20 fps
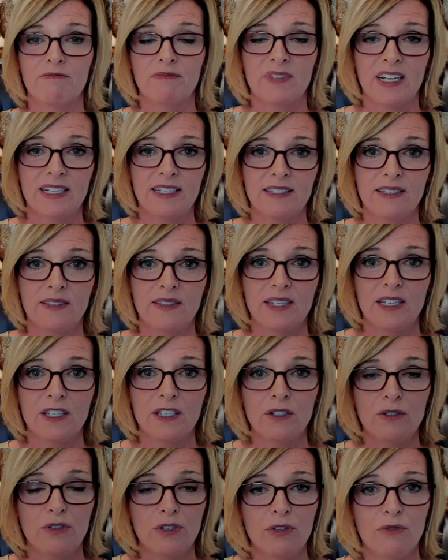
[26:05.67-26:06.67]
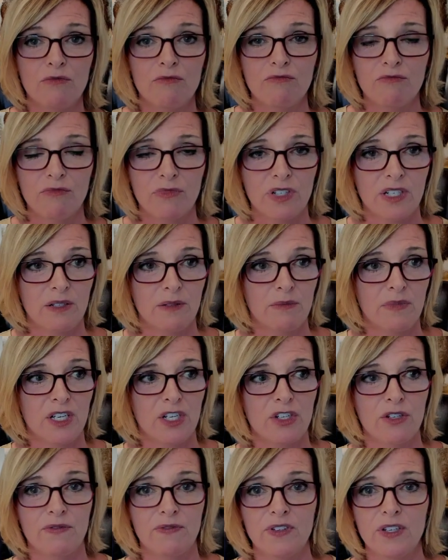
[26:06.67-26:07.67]
That's a thing you do, and it
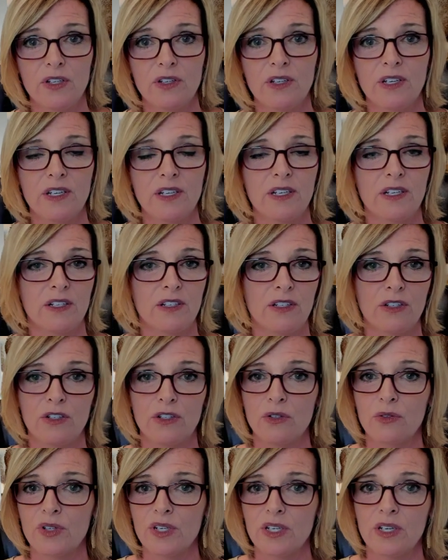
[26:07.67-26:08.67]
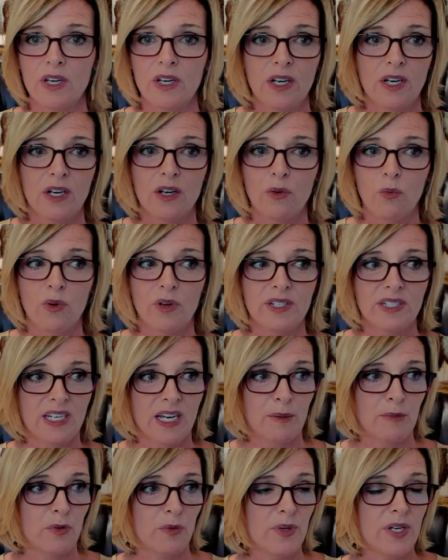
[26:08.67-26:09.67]
makes you feel good, and you do it one
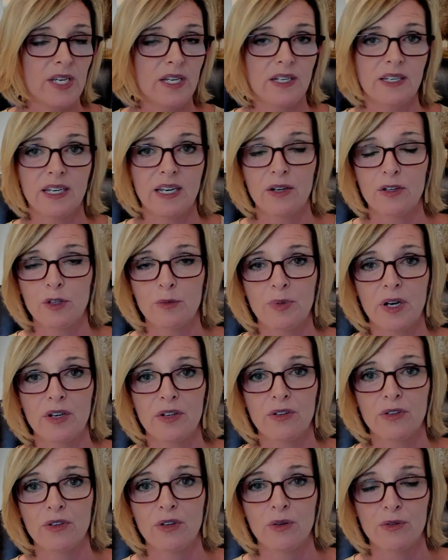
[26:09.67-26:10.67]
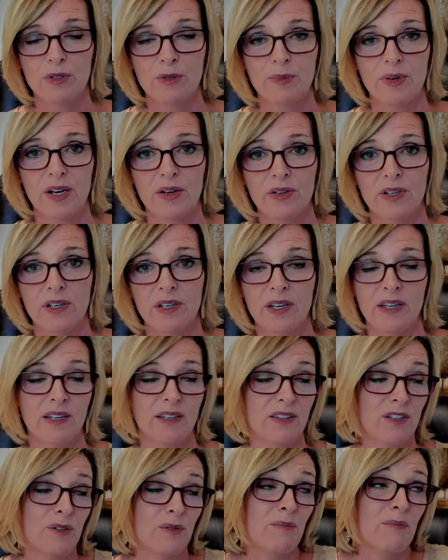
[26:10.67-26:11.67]
time a week and now your partner knows about it
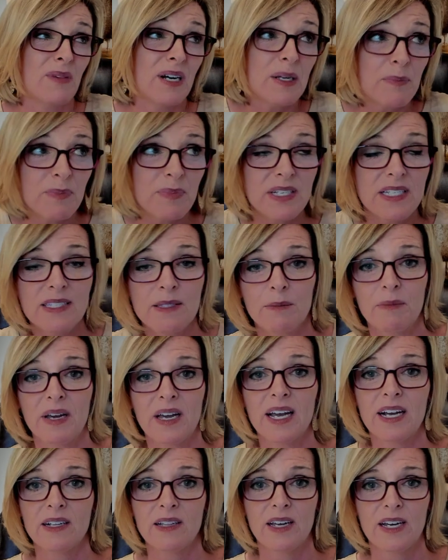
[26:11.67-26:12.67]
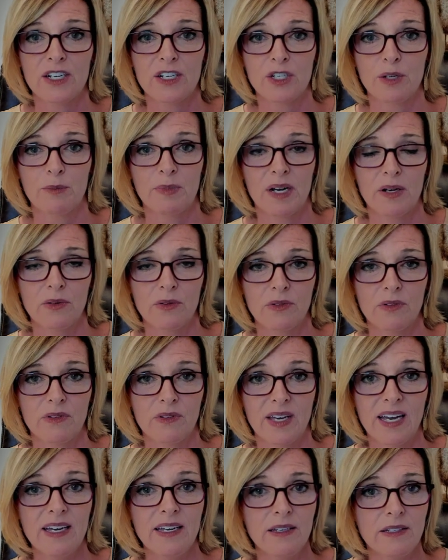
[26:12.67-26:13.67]
and there might be some backlash about
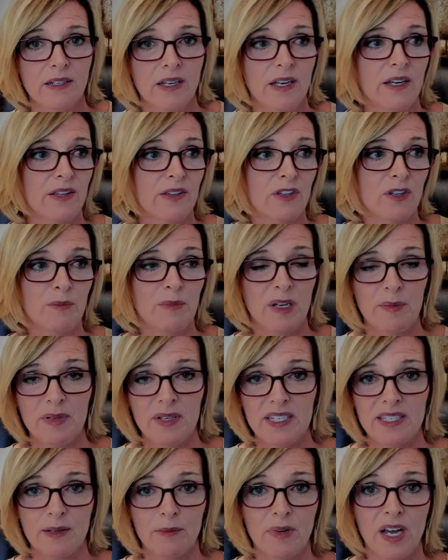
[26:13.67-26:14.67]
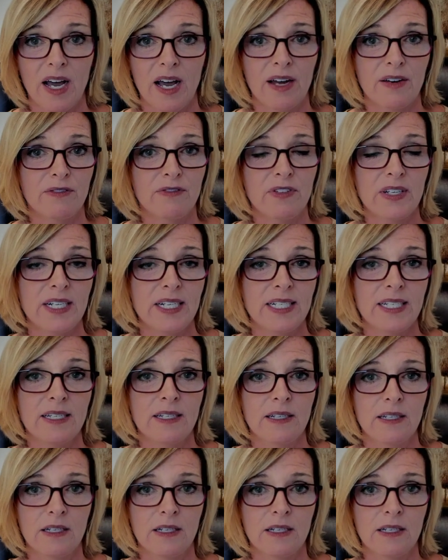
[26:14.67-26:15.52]
that there may be some conflict